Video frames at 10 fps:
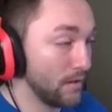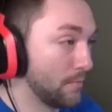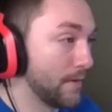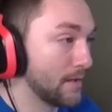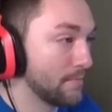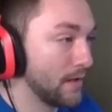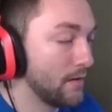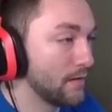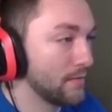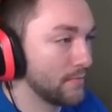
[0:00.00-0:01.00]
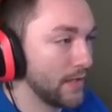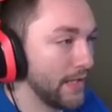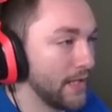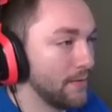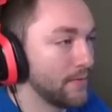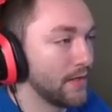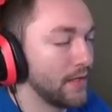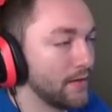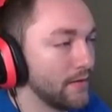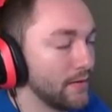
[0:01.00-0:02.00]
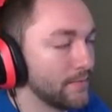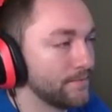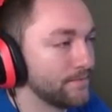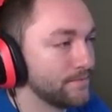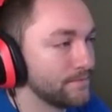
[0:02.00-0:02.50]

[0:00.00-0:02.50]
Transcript: You'll break my heart, my achy, breaky heart.